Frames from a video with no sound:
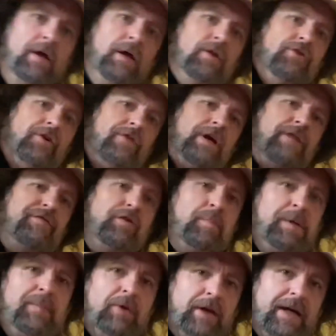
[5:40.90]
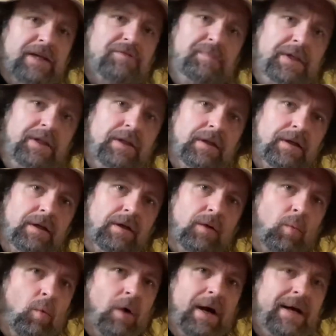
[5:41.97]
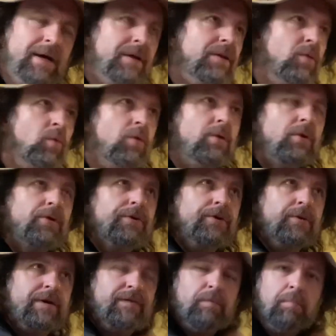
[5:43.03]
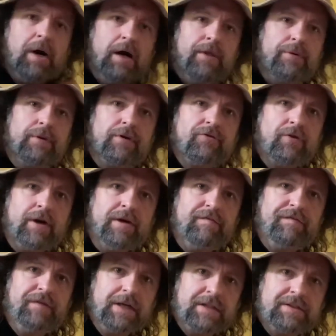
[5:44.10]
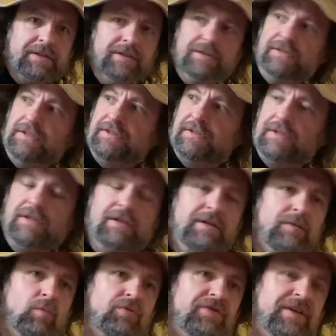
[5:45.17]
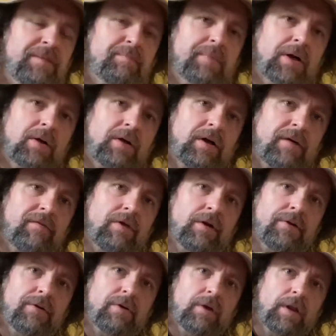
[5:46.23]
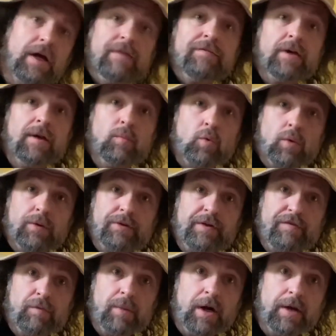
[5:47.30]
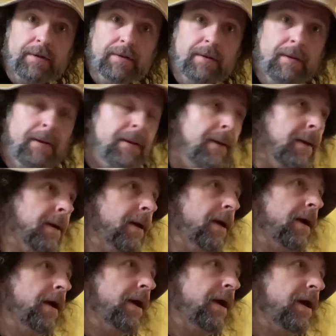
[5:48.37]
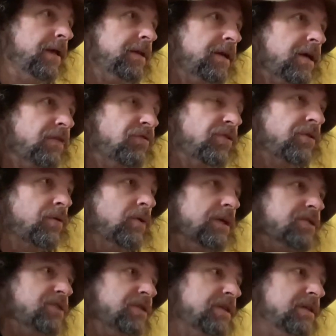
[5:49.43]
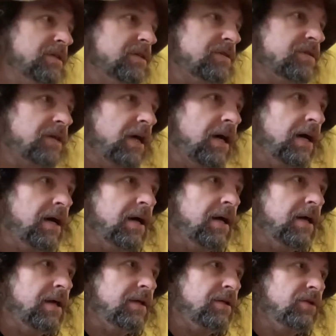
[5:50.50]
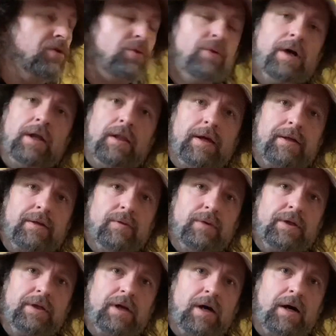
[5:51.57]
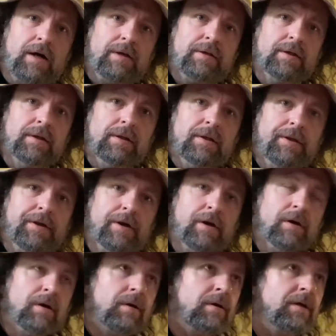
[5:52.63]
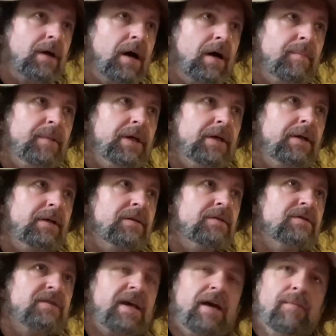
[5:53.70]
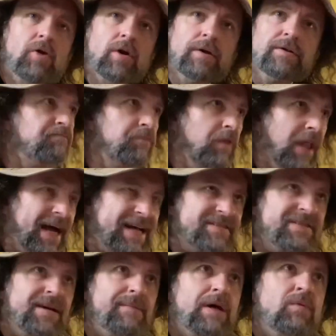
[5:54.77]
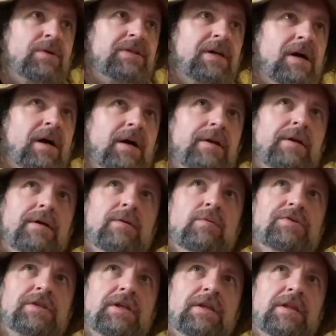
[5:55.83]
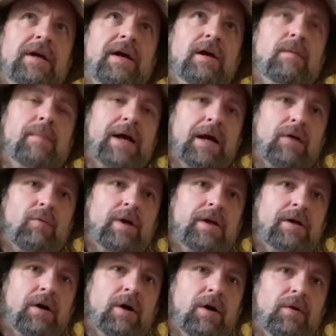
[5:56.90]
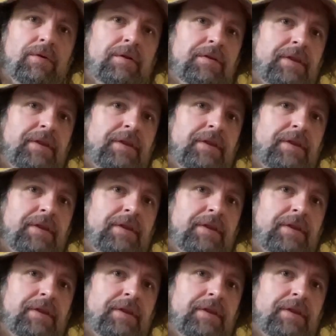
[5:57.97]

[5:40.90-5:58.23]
So I've had a few people ask me, why in the world are you even bothering to try and fix this? Isn't the seatbelt covered under a lifetime warranty from Honda? And the answer to the question is, I do not like going to Honda. They are con men and scam artists. The last time I went to Honda, it was to get the airbag recalled.